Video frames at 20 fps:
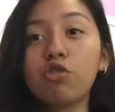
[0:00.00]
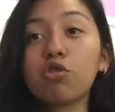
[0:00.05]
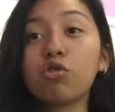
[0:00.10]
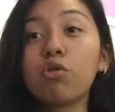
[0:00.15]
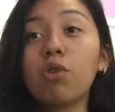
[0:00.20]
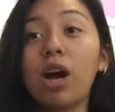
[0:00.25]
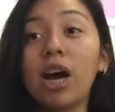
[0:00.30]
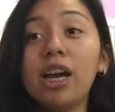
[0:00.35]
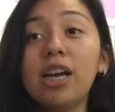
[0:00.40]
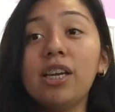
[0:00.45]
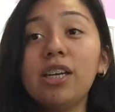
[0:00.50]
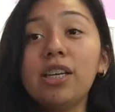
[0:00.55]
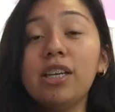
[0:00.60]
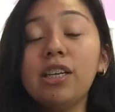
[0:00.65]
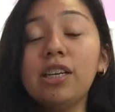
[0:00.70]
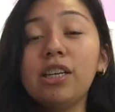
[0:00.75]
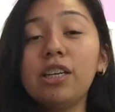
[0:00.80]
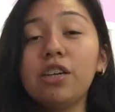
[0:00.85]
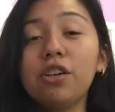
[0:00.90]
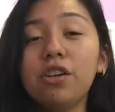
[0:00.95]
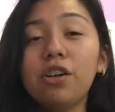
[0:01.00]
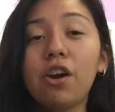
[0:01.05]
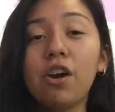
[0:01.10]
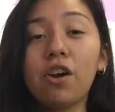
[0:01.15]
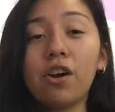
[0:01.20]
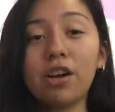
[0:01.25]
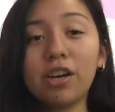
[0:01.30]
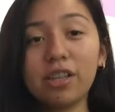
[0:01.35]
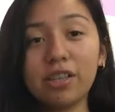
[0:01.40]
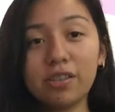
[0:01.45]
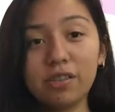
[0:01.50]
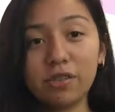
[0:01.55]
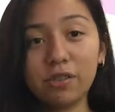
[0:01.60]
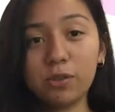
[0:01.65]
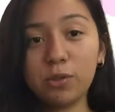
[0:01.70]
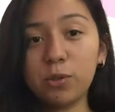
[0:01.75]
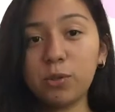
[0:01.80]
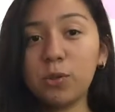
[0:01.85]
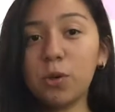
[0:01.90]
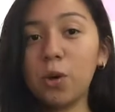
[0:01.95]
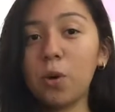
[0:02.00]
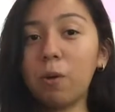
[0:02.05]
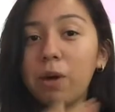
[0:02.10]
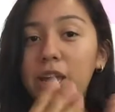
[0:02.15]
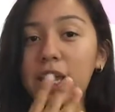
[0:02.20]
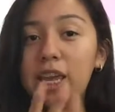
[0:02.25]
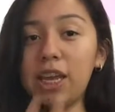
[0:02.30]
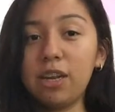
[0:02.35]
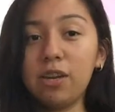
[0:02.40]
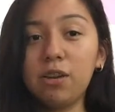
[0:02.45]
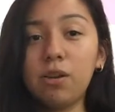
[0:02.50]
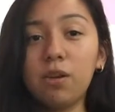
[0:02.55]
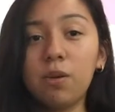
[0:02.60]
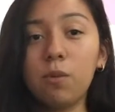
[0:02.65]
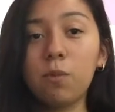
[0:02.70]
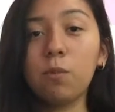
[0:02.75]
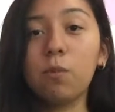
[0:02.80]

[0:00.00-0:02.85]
try your hardest to go in